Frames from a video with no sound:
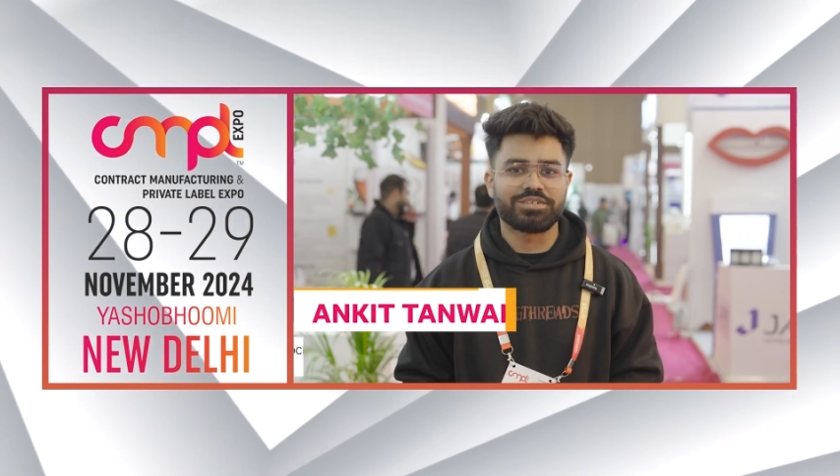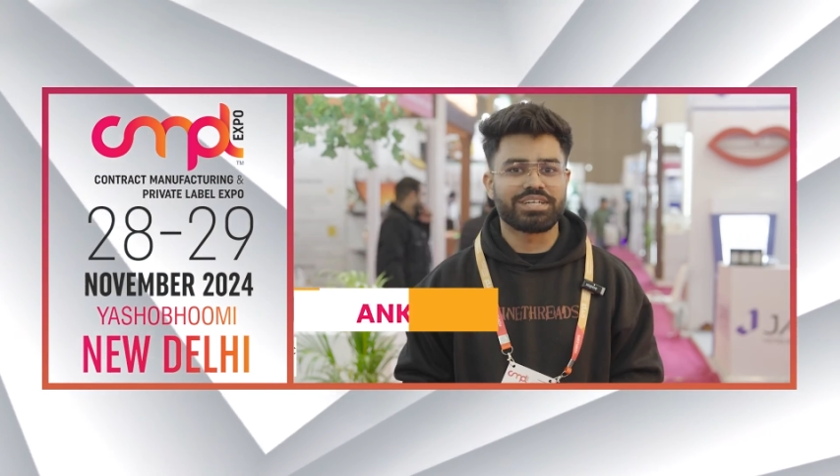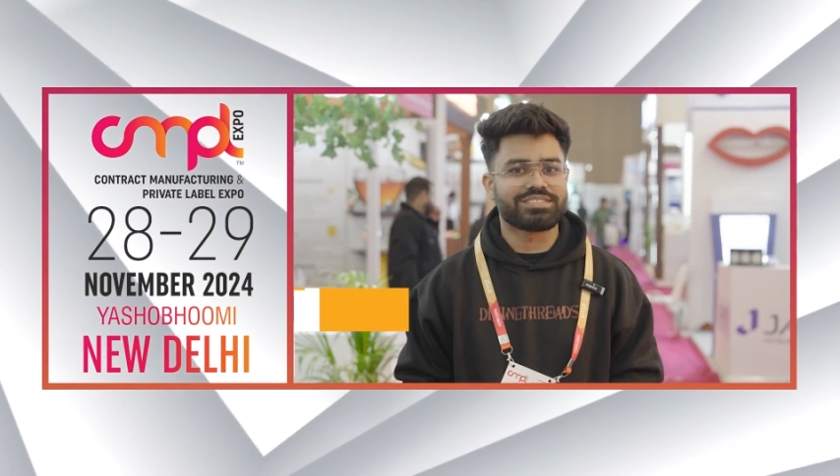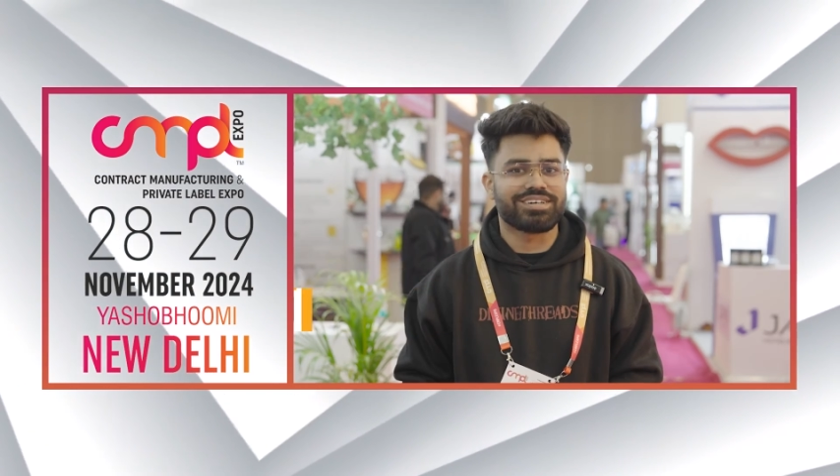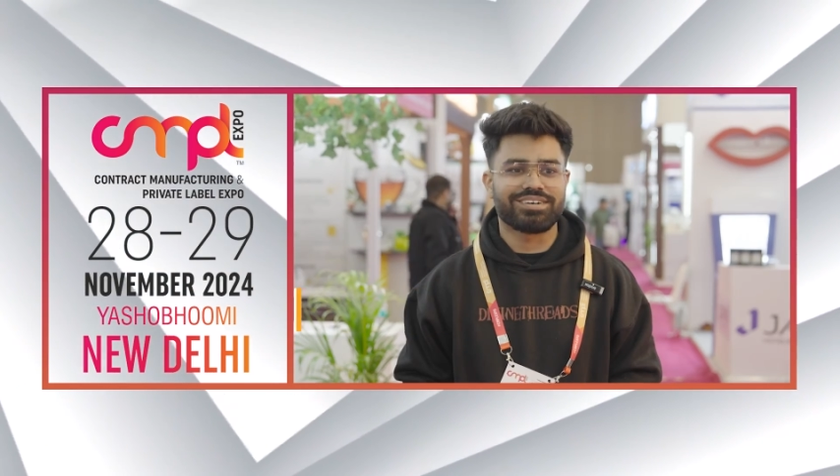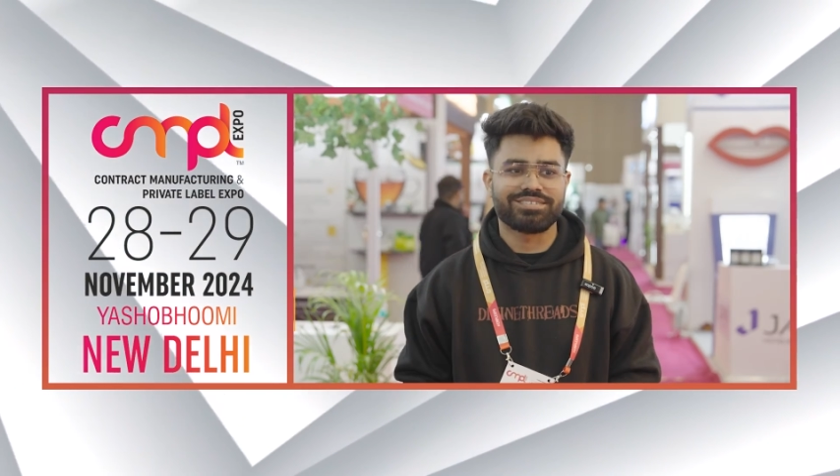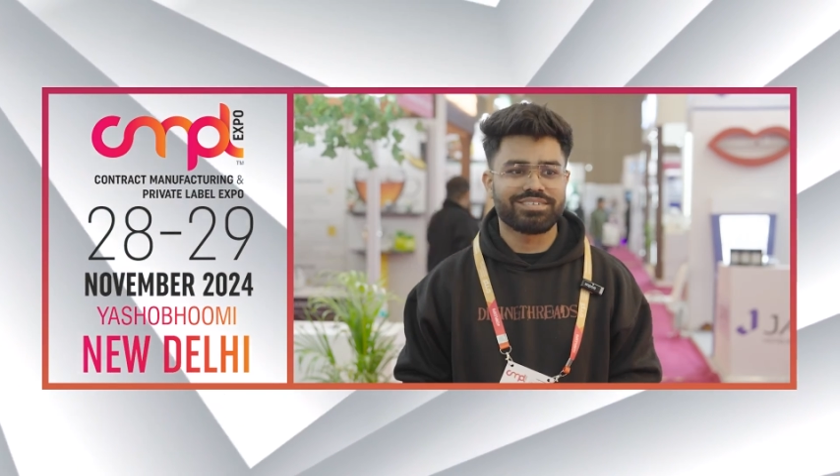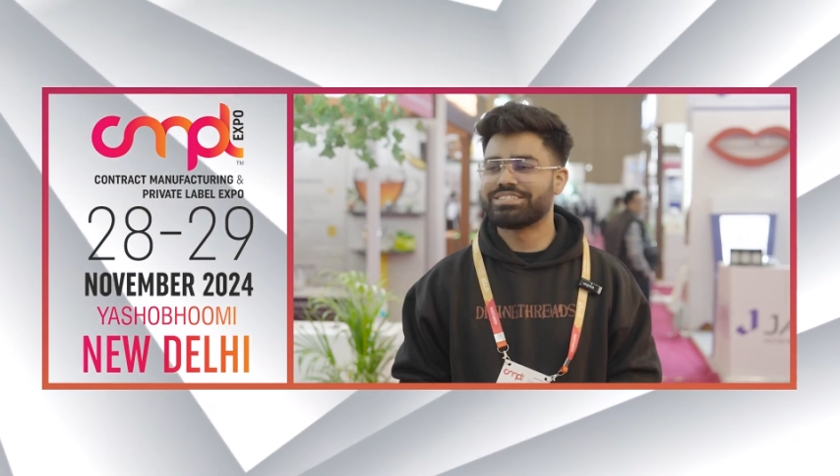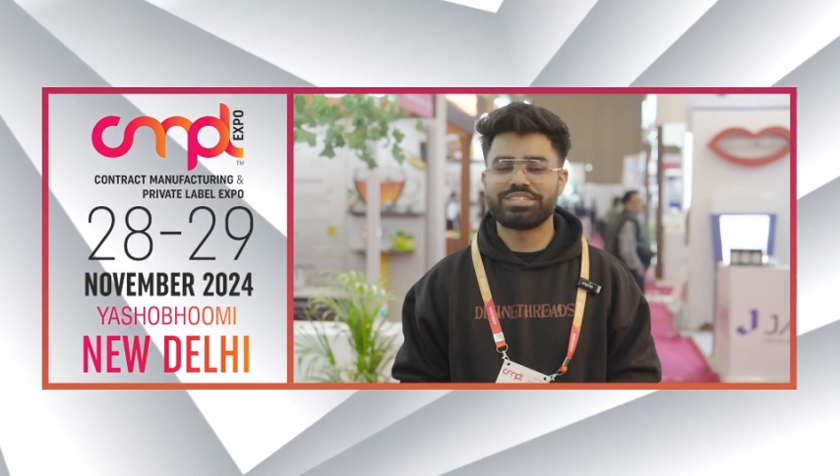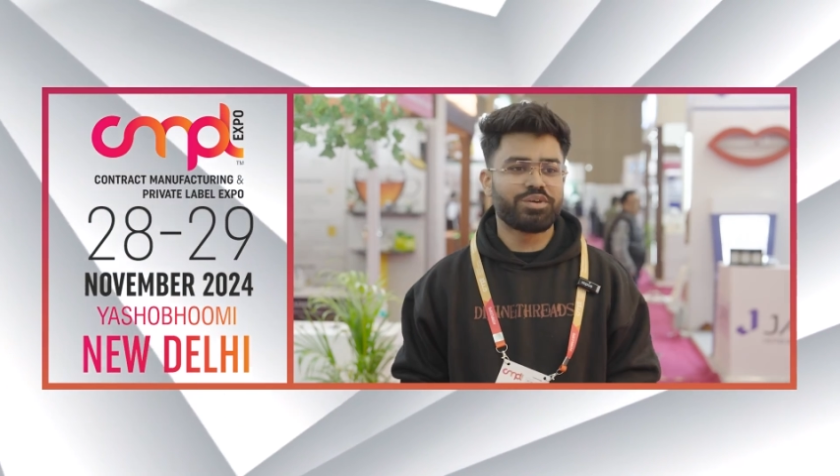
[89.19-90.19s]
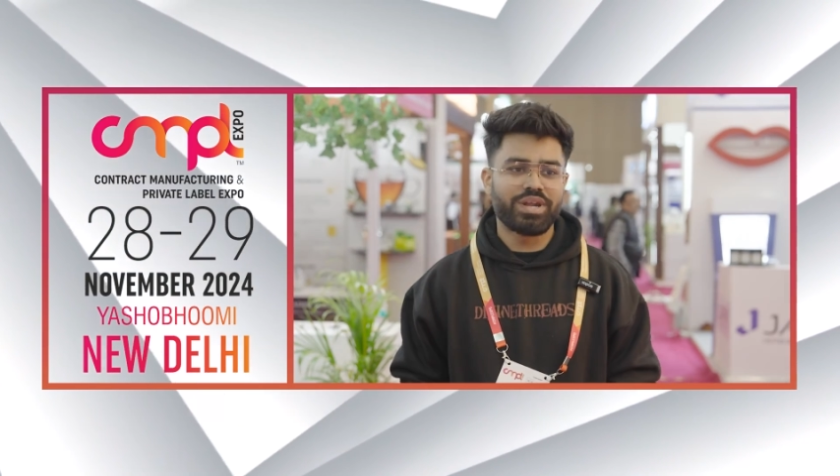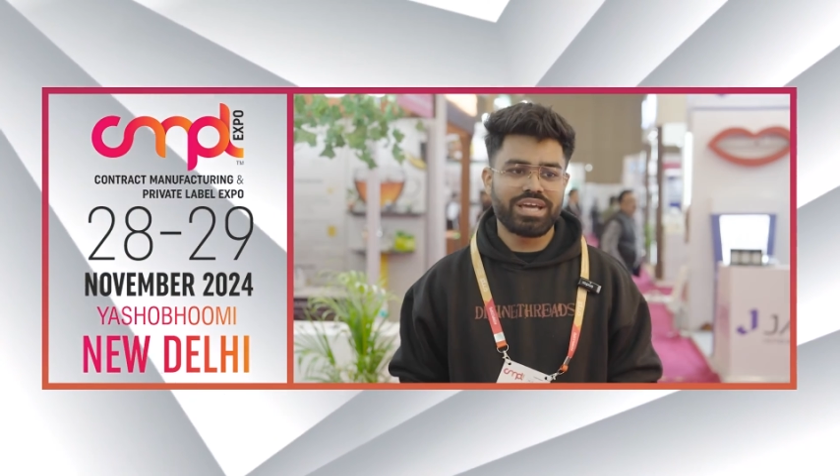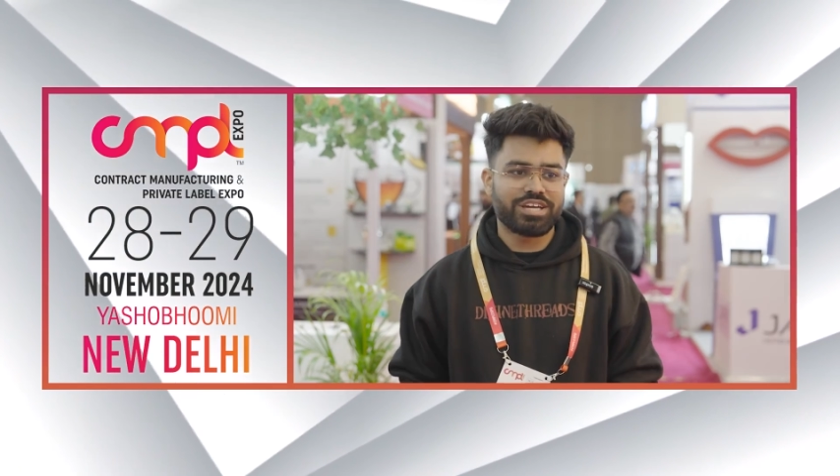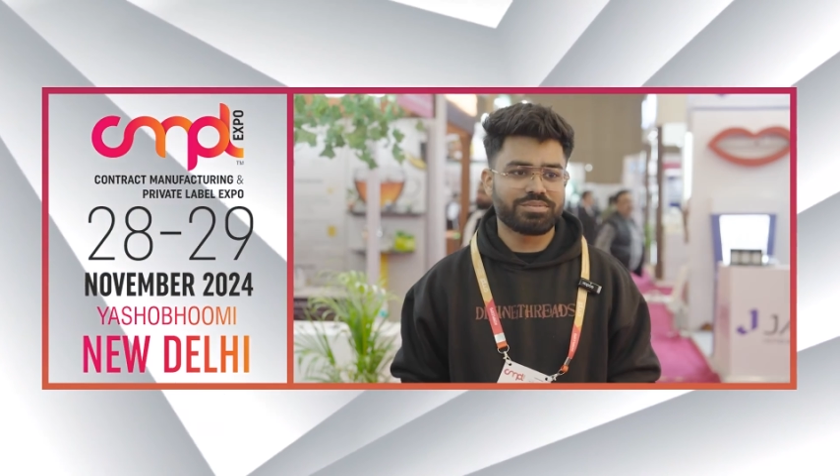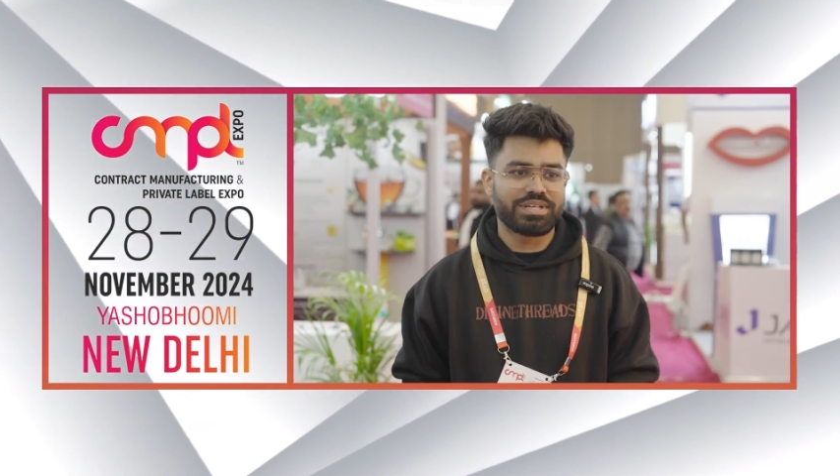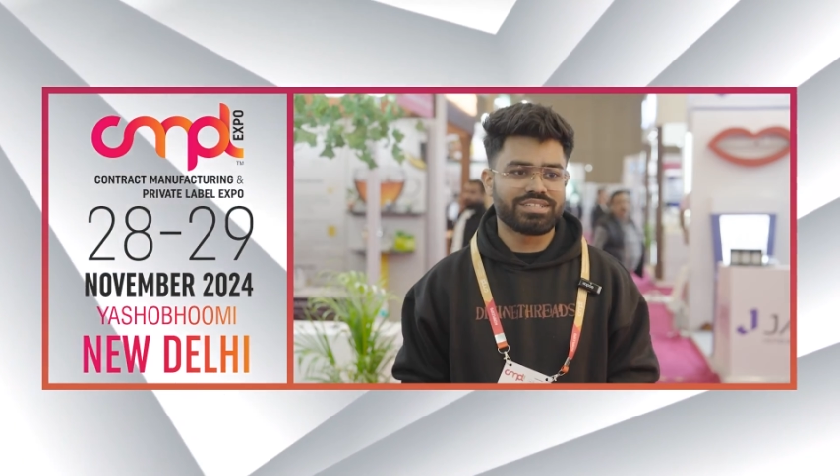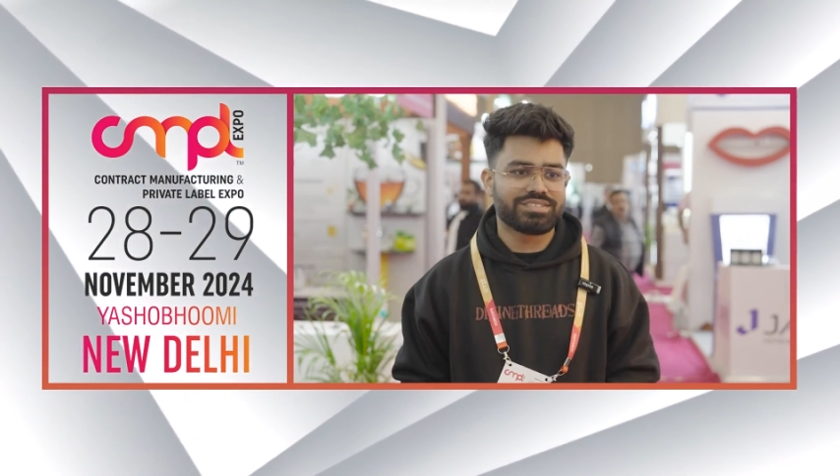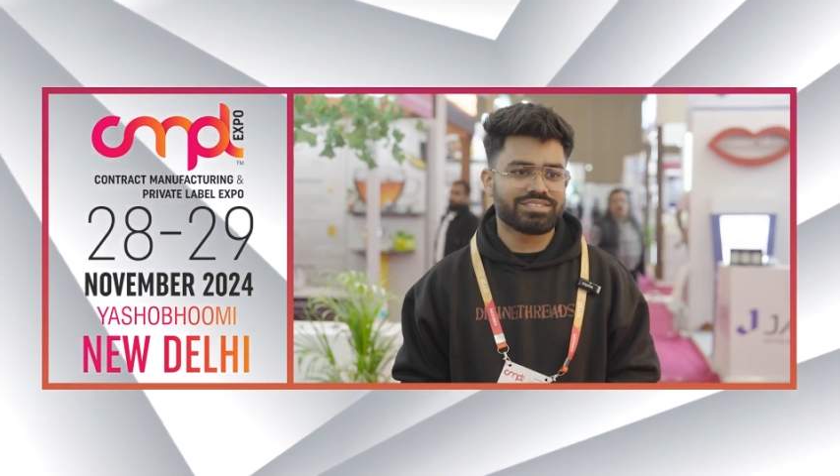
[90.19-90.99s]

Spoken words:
So it's a unique experience.